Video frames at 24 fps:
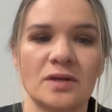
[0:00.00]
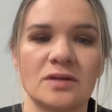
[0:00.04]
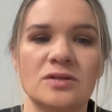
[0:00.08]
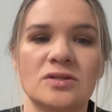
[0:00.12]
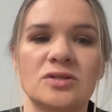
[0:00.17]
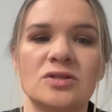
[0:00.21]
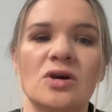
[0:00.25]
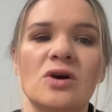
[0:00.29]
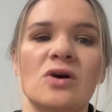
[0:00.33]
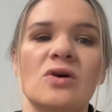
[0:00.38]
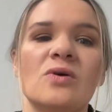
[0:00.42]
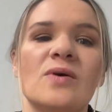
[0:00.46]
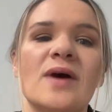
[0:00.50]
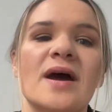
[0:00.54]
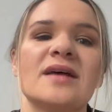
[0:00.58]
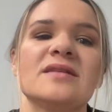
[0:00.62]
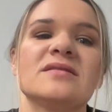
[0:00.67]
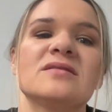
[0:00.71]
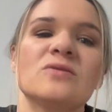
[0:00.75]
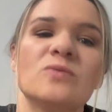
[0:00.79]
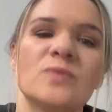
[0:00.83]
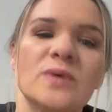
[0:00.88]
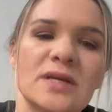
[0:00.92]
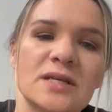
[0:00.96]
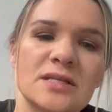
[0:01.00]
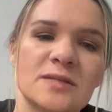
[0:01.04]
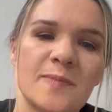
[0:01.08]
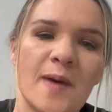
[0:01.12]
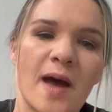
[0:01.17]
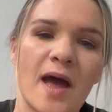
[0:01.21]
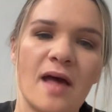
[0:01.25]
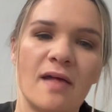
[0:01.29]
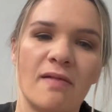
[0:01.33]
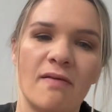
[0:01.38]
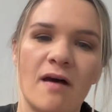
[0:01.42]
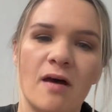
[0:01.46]
So, as the weeks
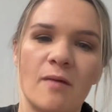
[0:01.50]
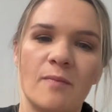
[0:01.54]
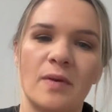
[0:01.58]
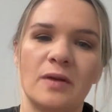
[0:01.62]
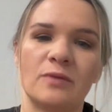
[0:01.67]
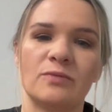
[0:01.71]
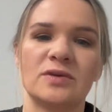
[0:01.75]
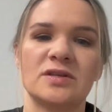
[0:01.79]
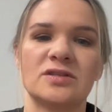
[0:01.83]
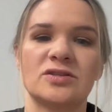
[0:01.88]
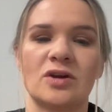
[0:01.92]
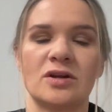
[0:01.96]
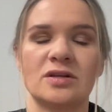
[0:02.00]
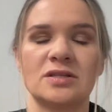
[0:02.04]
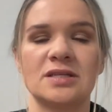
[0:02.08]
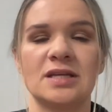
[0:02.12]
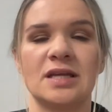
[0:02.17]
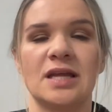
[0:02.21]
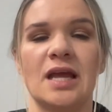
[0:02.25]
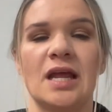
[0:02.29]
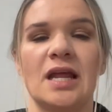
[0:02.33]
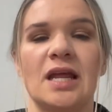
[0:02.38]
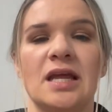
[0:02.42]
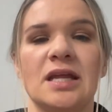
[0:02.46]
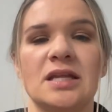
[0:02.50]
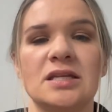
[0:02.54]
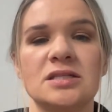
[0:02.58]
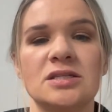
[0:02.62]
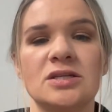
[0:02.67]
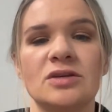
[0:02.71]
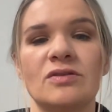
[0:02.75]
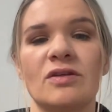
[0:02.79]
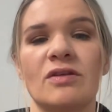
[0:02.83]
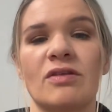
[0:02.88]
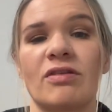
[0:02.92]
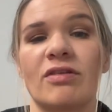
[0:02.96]
pile up and we start to get
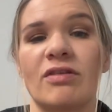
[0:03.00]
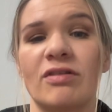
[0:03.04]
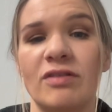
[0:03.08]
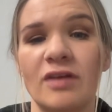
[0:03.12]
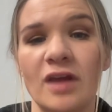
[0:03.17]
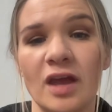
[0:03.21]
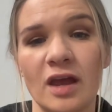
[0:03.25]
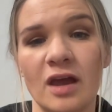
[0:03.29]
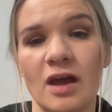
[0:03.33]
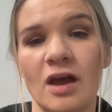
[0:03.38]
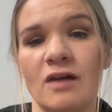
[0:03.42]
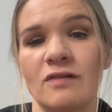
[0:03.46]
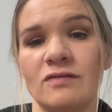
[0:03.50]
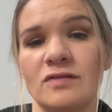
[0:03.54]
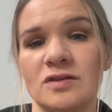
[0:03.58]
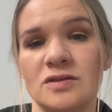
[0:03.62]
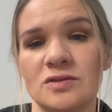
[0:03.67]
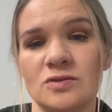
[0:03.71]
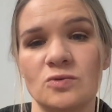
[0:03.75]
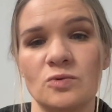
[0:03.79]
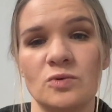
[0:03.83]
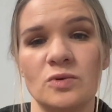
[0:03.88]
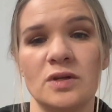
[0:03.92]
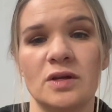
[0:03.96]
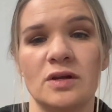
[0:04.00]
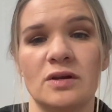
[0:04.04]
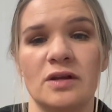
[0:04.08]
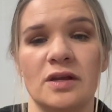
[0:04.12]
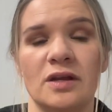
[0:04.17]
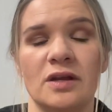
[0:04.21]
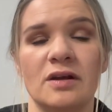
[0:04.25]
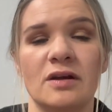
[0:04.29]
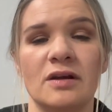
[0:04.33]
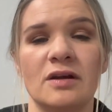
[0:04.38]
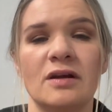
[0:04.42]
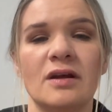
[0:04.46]
into the thick of the school year
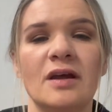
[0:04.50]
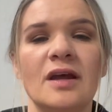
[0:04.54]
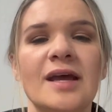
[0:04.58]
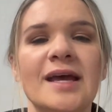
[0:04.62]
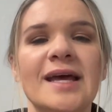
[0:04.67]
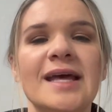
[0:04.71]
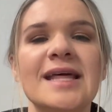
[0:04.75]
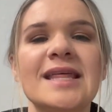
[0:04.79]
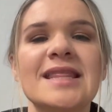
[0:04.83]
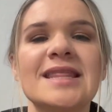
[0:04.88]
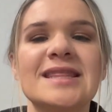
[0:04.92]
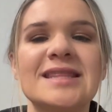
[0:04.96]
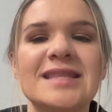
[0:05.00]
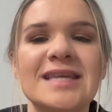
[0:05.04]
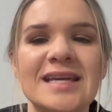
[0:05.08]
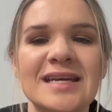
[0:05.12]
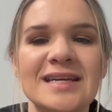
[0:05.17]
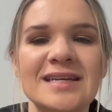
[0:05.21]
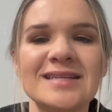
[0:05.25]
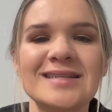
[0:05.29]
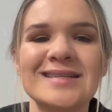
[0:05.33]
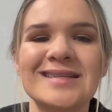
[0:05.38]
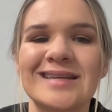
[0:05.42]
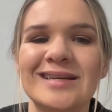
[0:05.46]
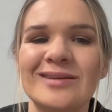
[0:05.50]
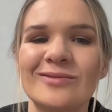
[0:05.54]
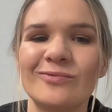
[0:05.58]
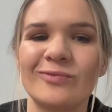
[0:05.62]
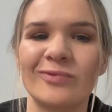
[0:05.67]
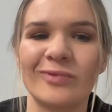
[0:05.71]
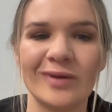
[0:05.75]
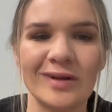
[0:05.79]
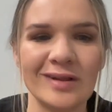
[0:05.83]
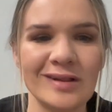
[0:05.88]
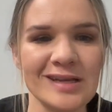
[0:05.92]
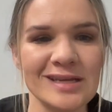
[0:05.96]
here, things can
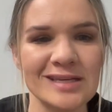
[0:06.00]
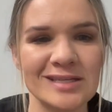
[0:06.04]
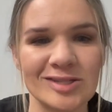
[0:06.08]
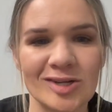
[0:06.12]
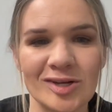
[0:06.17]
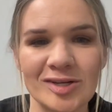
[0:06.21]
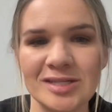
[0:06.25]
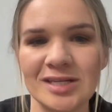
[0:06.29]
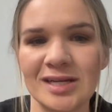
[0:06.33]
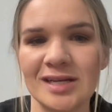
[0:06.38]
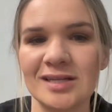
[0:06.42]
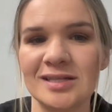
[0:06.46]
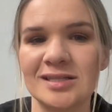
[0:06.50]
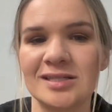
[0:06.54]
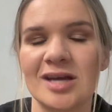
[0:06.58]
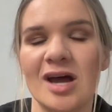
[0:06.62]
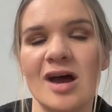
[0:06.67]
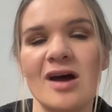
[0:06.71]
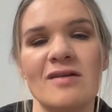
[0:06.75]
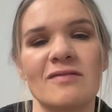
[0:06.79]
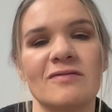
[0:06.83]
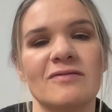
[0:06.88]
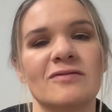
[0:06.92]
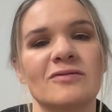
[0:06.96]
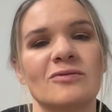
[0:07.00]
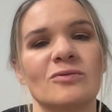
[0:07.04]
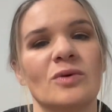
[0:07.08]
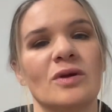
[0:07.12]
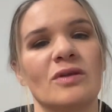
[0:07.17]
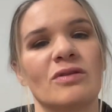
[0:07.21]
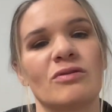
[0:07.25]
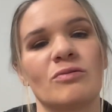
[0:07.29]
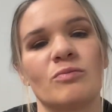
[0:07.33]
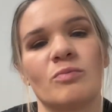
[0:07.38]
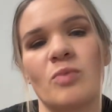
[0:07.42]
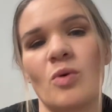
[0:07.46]
really start to get tough
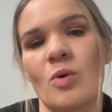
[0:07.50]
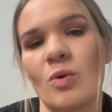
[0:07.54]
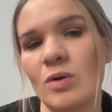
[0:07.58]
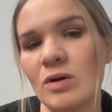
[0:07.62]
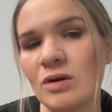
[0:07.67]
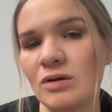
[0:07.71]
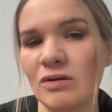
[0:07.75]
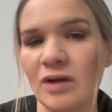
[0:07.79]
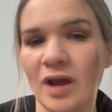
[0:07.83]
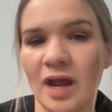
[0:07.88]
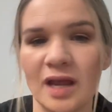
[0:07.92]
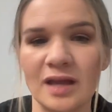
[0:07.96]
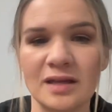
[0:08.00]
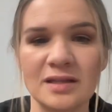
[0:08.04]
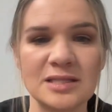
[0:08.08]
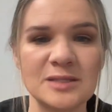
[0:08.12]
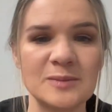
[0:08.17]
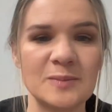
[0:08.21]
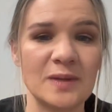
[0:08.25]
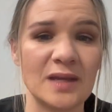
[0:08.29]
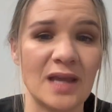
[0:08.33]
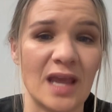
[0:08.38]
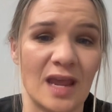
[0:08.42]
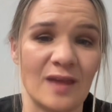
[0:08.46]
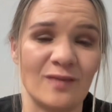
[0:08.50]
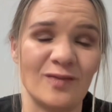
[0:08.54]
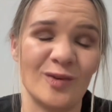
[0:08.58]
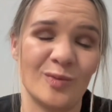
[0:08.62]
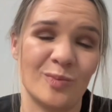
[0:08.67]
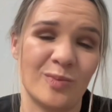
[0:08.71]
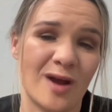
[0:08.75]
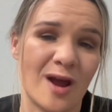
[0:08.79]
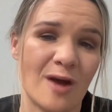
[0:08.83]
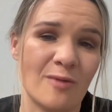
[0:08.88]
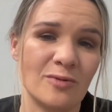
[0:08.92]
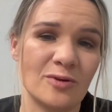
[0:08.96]
with poor grades, behavior
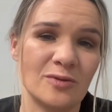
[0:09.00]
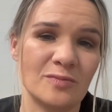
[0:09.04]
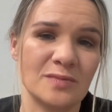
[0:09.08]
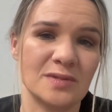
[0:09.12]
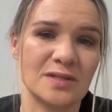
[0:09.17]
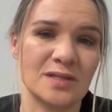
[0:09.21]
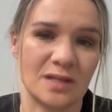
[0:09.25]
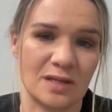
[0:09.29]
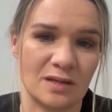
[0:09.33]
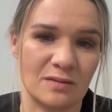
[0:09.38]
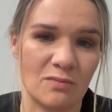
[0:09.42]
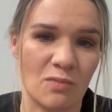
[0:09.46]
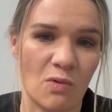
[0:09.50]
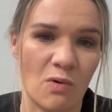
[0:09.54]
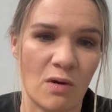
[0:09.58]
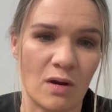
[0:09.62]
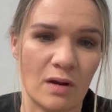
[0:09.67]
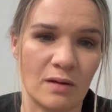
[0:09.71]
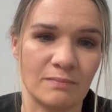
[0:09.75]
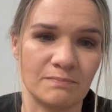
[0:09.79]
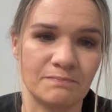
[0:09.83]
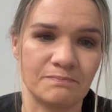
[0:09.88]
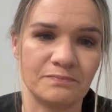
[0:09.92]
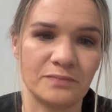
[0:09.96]
problems, and more.